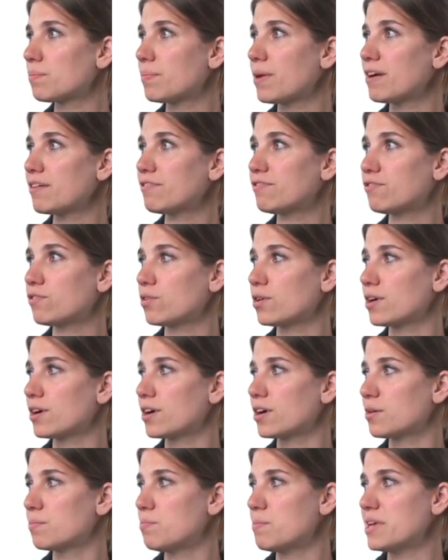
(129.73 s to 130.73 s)
But
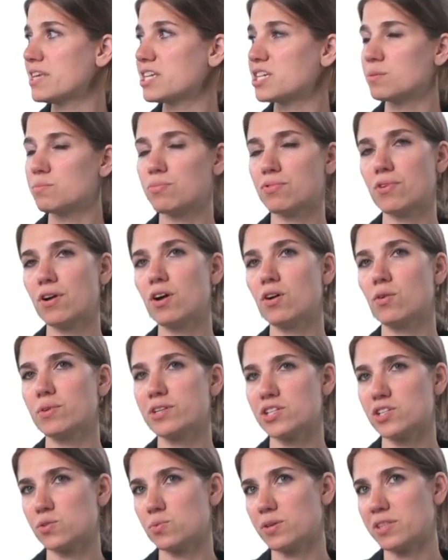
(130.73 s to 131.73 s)
for Minion Pro,
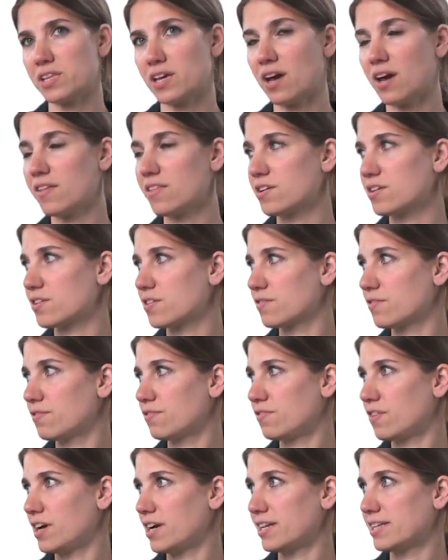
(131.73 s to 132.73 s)
which is what the other
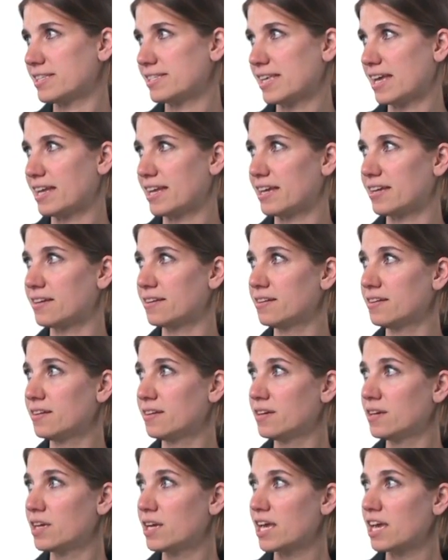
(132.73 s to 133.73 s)
font is set in,
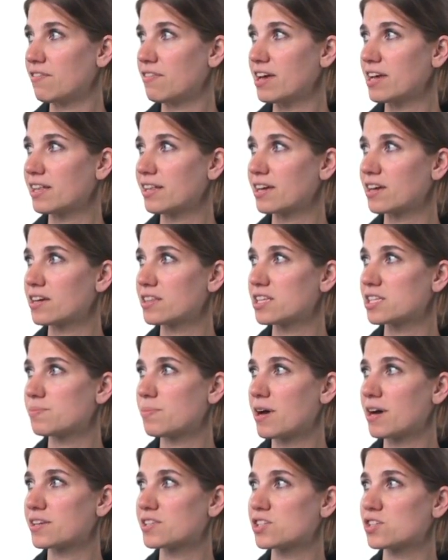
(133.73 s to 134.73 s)
if I click on this
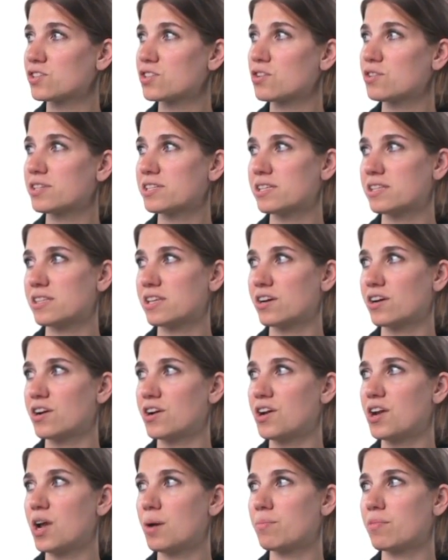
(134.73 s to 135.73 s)
box, you'll notice that there are a
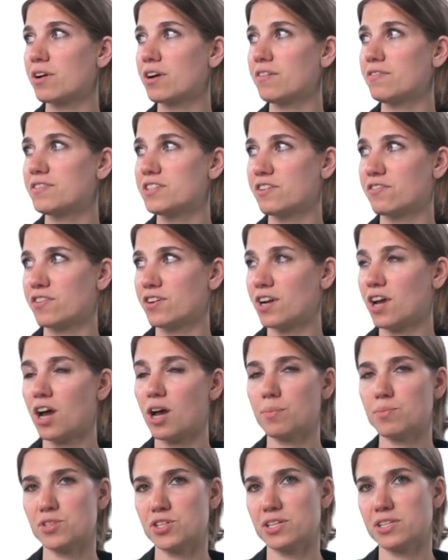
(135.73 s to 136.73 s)
number of different
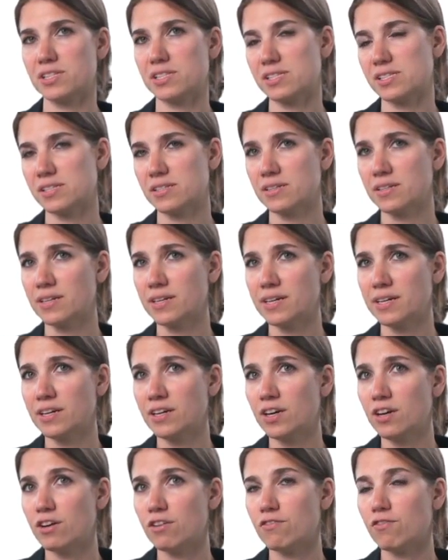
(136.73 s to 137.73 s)
options
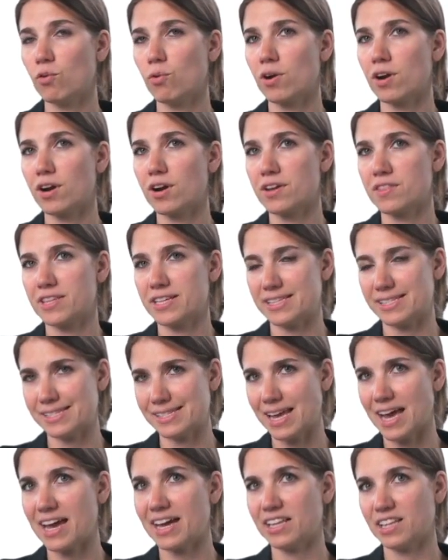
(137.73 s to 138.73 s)
for the
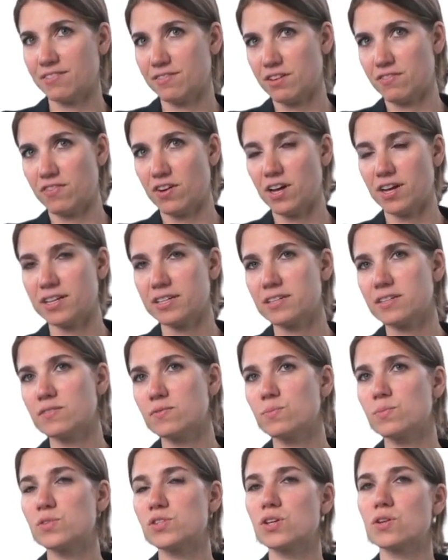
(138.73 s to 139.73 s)
style of the font.
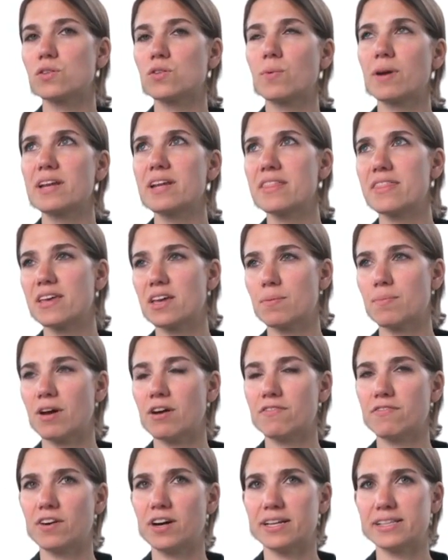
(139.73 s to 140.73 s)
So the way to think
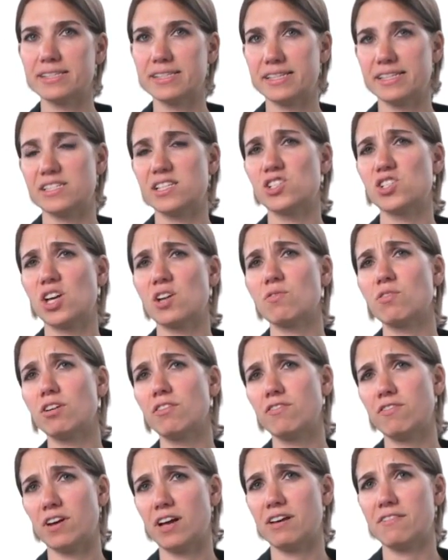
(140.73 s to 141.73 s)
about fonts is a general
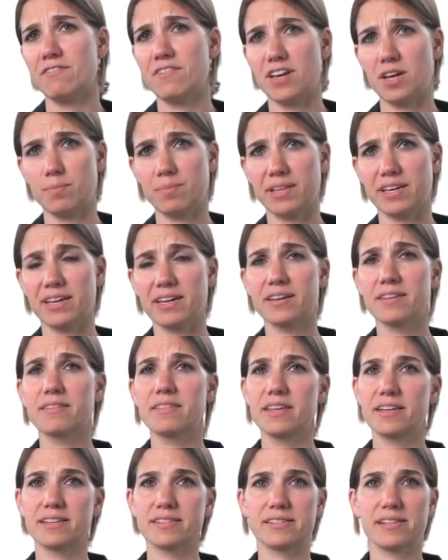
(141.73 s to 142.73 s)
font family,
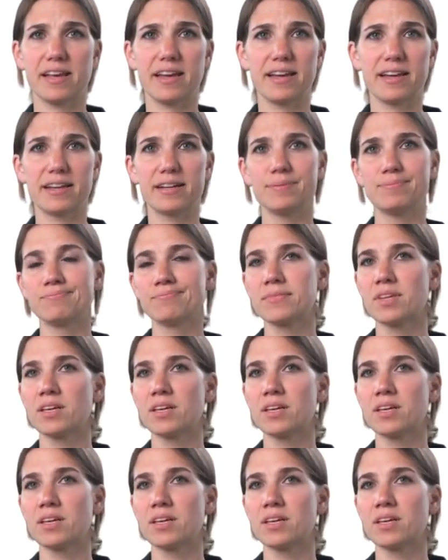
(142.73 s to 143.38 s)
things like